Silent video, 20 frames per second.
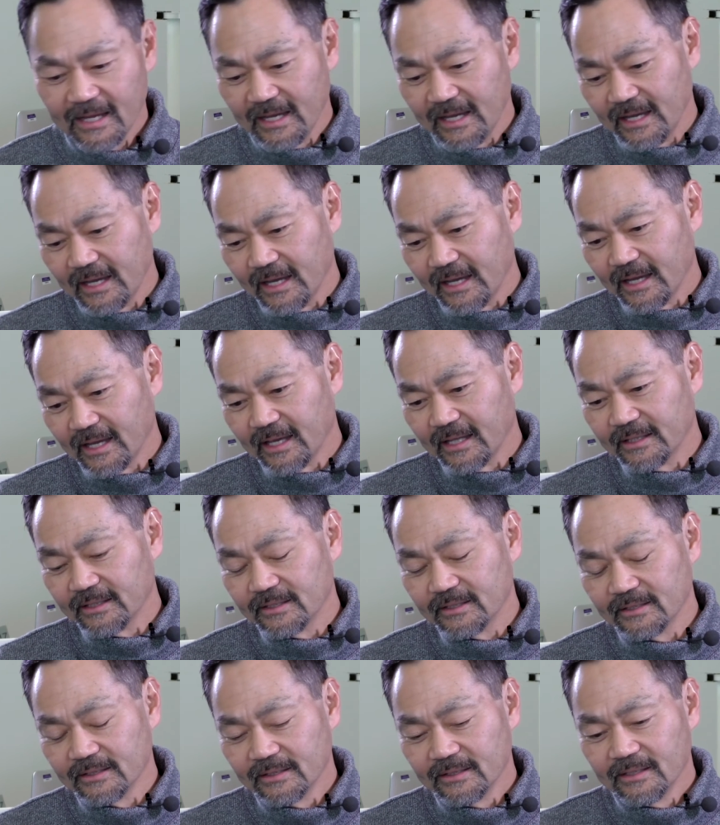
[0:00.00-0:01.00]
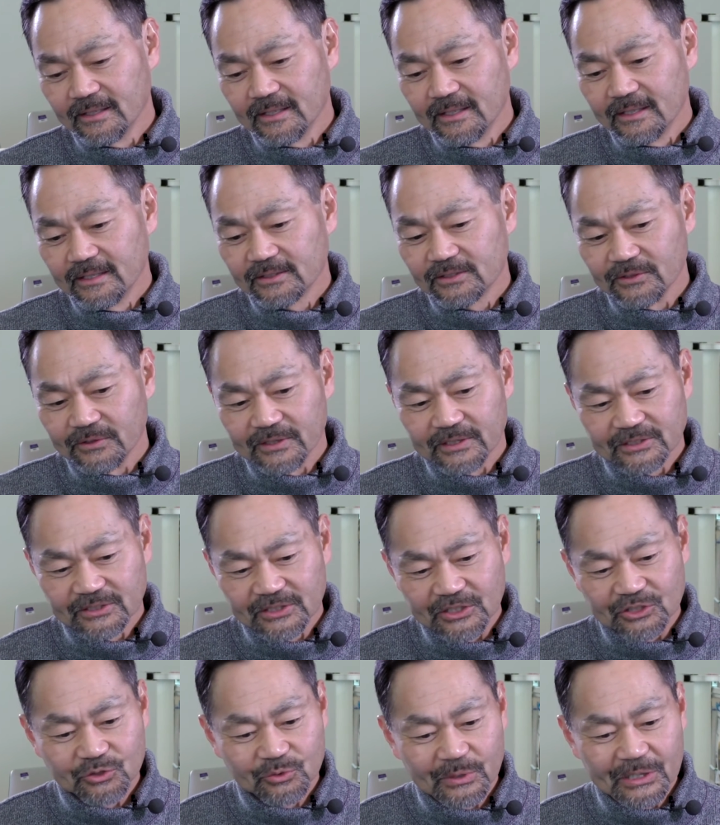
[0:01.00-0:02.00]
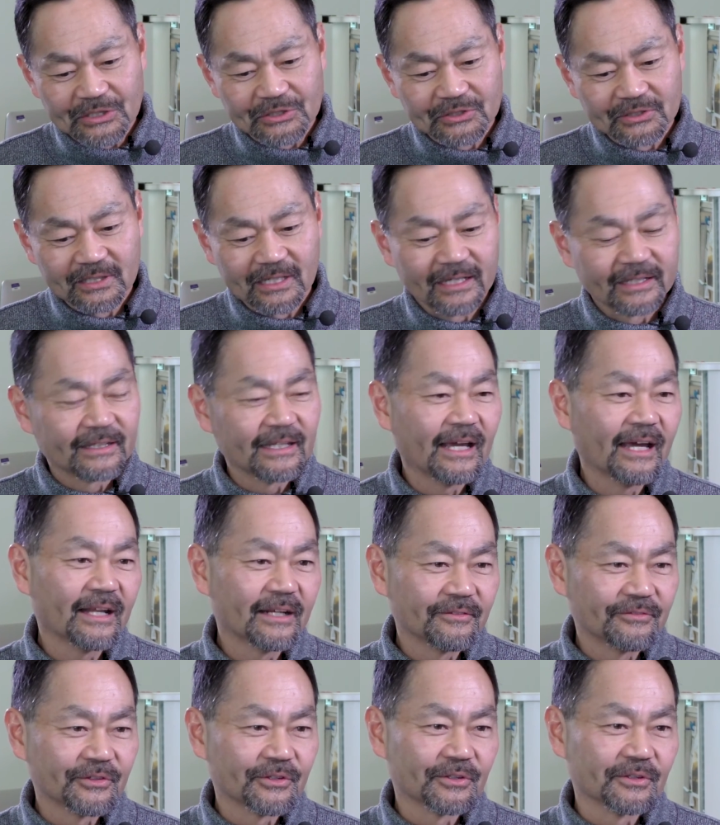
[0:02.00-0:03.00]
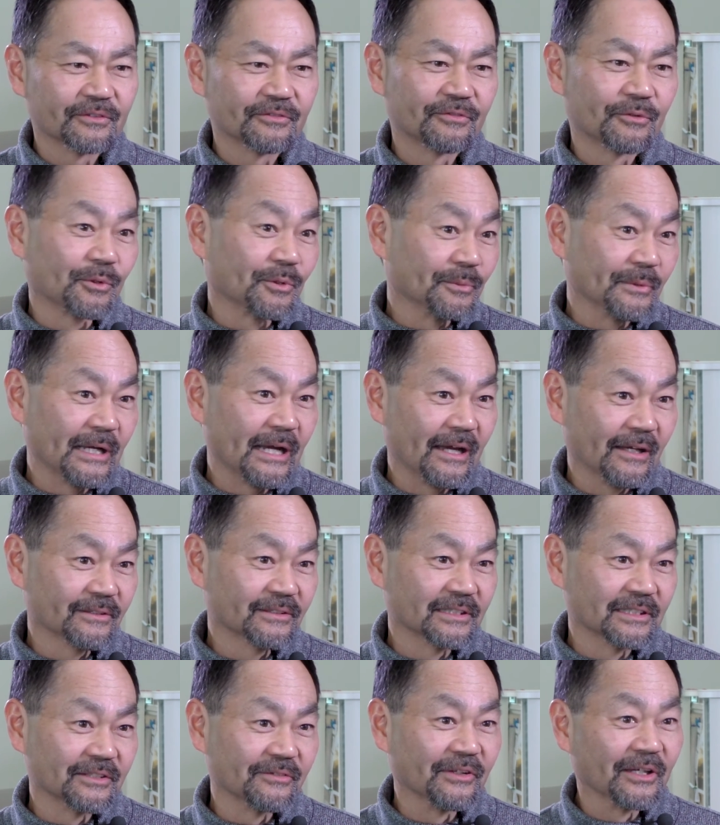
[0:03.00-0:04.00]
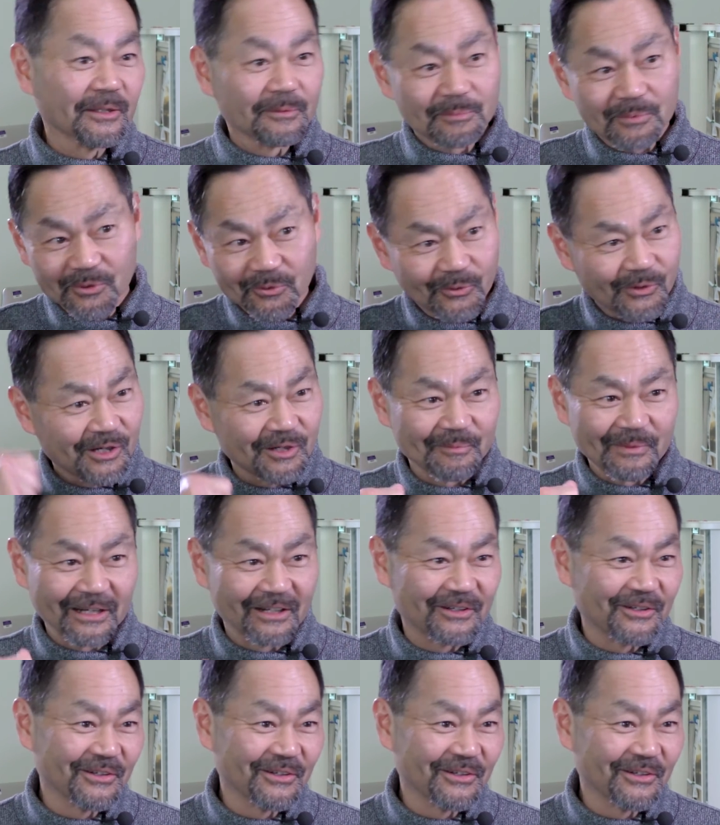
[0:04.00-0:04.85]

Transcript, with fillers: And so in a situation like that, if you're an affordable housing developer wearing my